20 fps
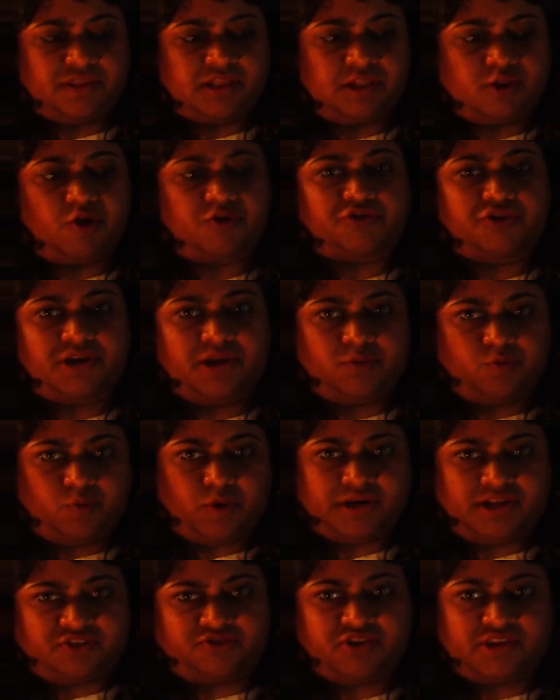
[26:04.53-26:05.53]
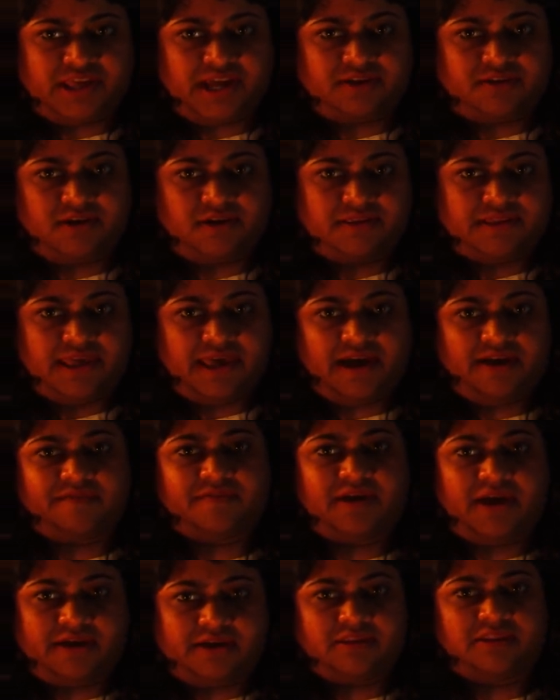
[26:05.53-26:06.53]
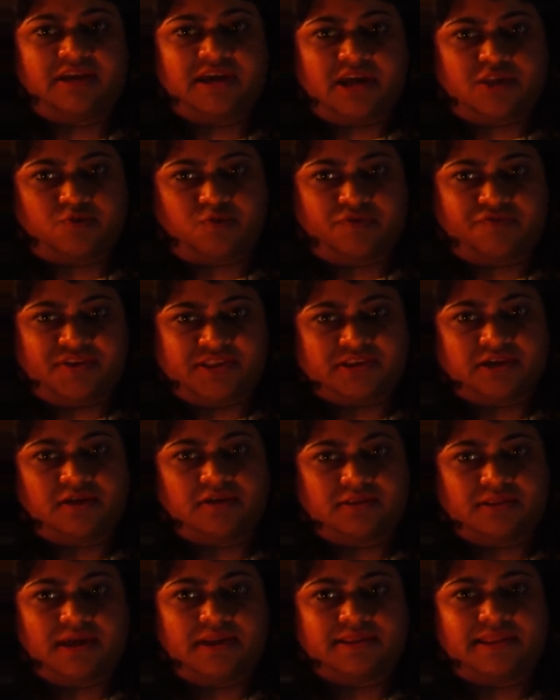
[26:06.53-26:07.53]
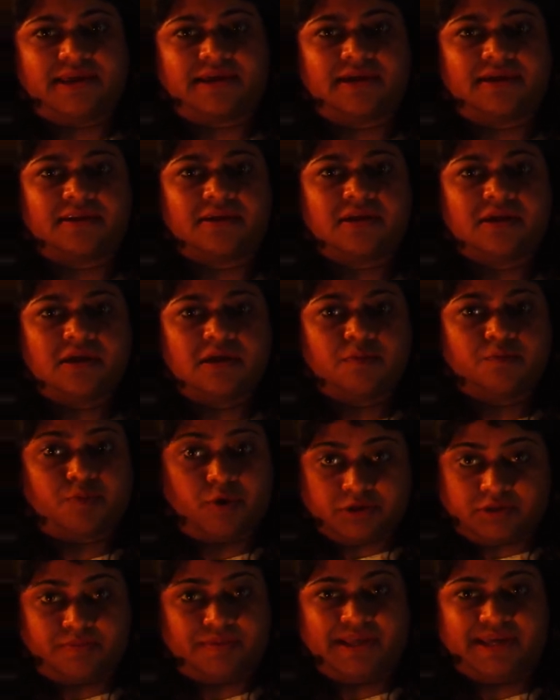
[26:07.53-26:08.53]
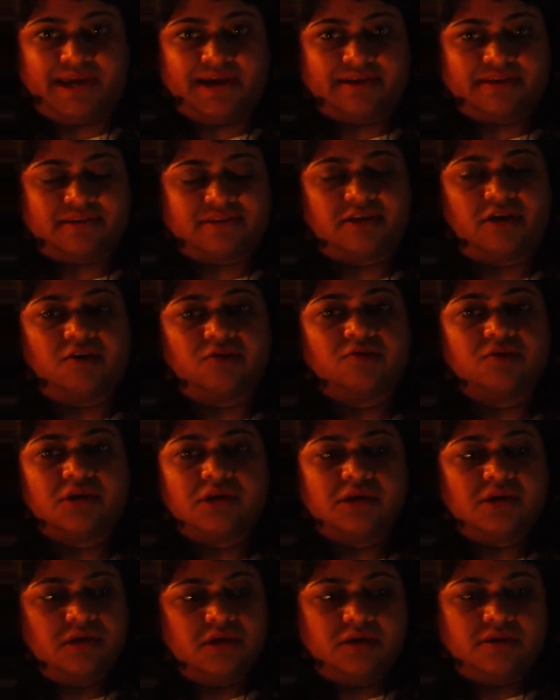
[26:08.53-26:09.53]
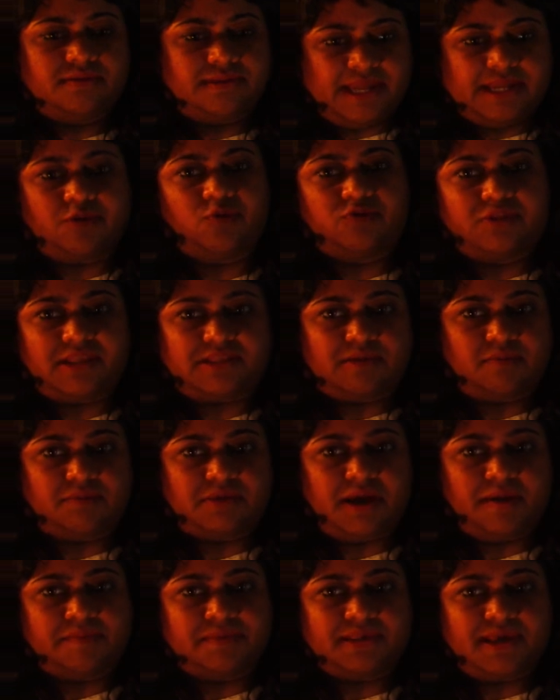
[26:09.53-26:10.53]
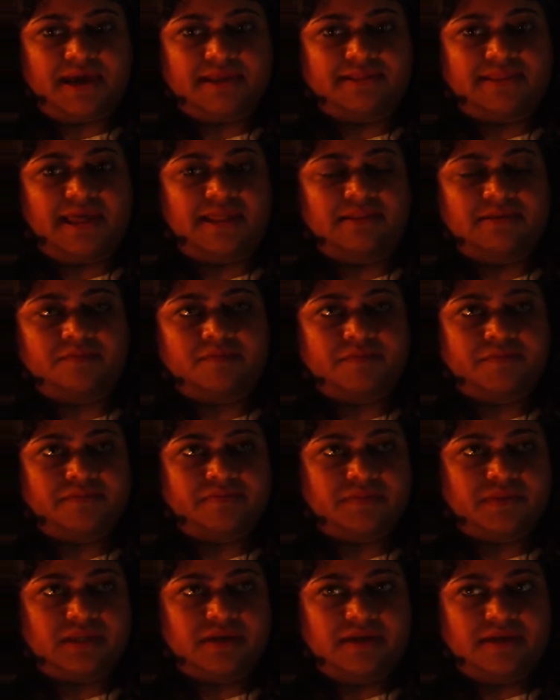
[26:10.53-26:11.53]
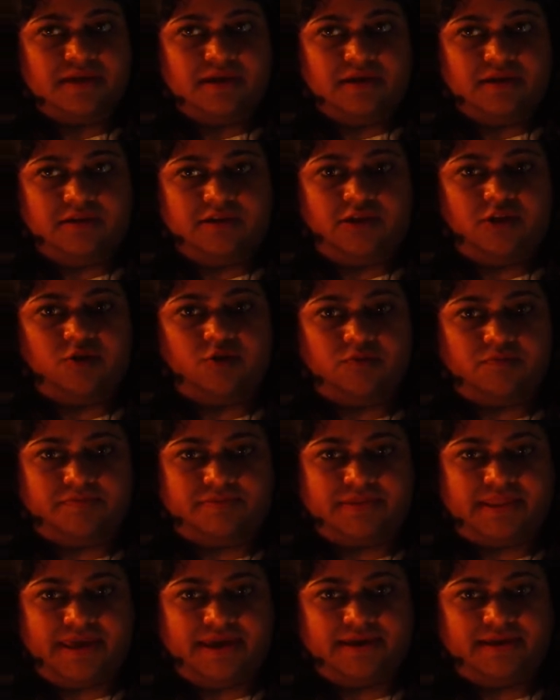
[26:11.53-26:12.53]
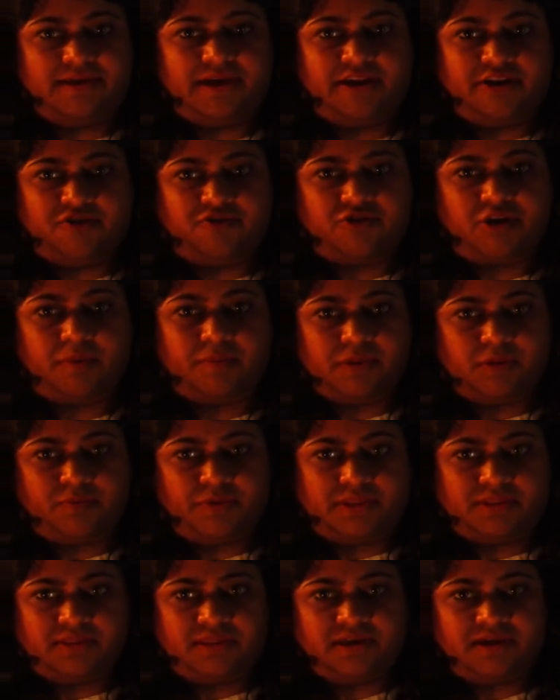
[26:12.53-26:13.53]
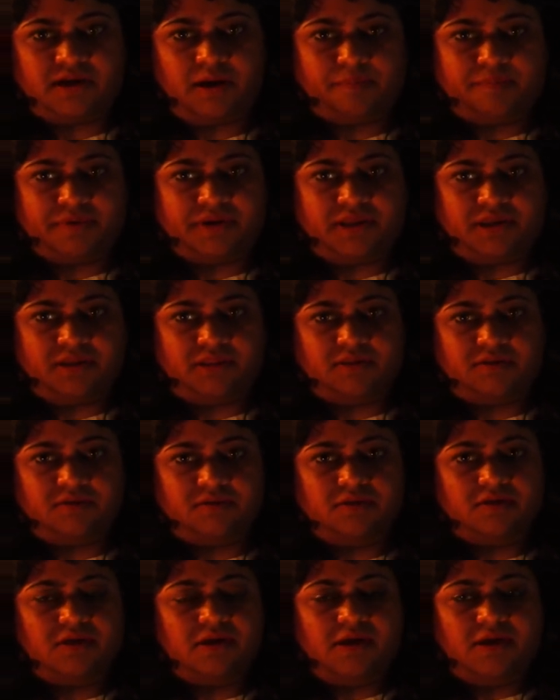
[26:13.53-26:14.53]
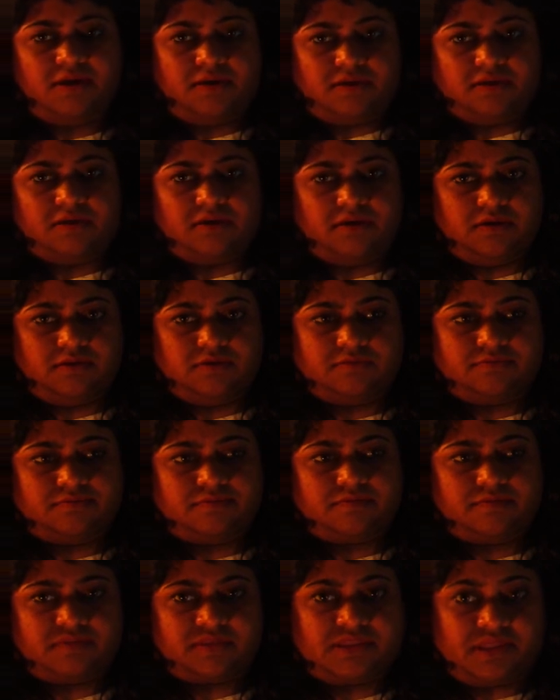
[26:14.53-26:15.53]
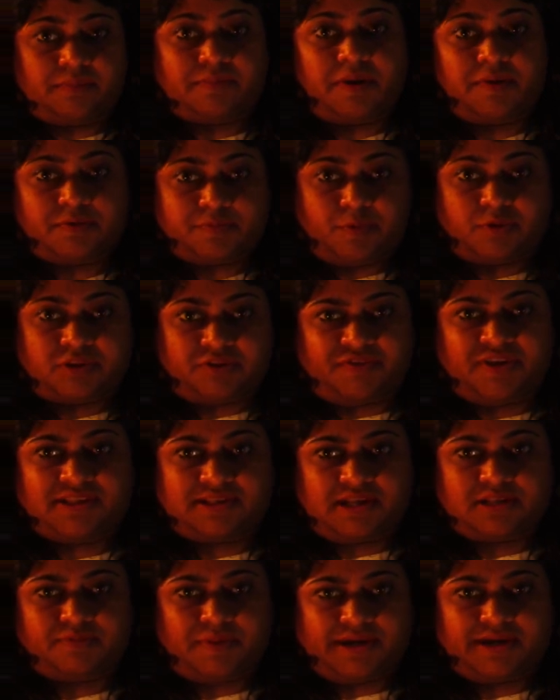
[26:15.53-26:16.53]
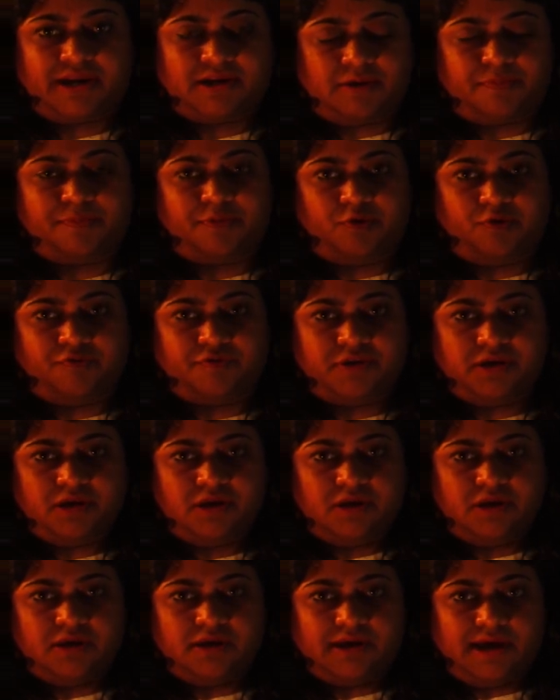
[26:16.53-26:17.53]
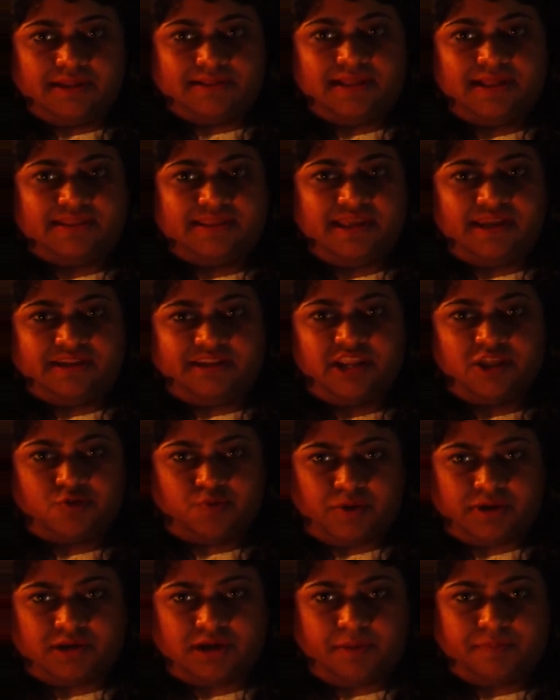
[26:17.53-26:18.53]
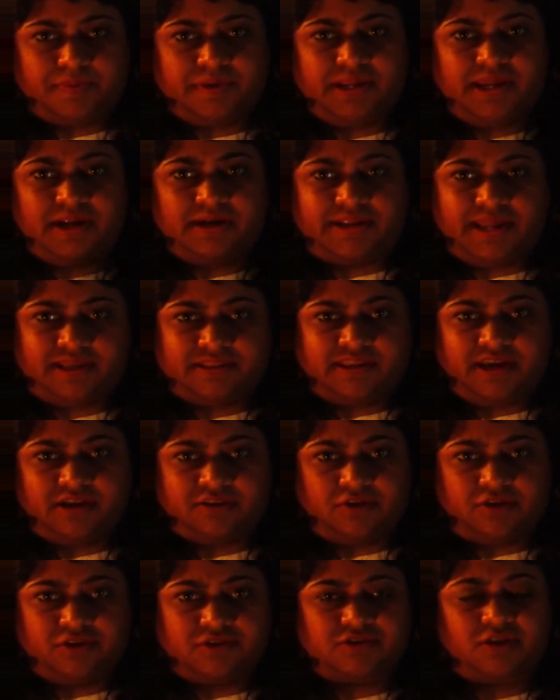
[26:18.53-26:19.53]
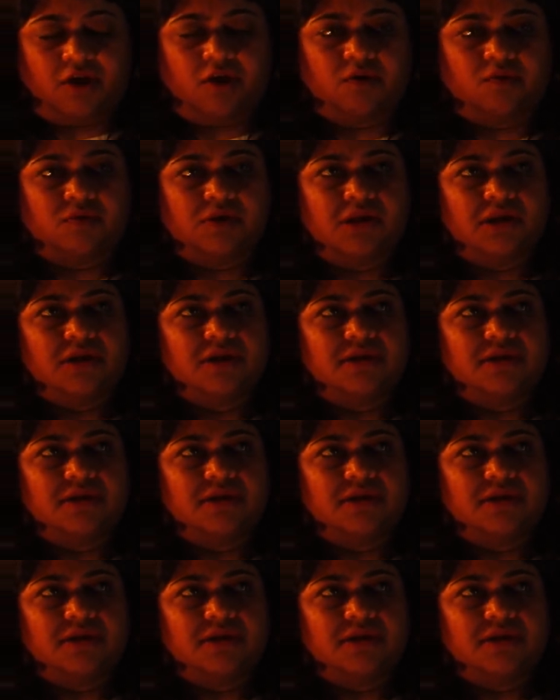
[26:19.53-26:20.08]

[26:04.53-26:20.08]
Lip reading: in the lottery one is rejected, they have another H-1 visa that they can possibly get. So they do that sometimes, and then they get in trouble with the company. Sometimes both the visas might get approved, and then they ditch one company and take the other. So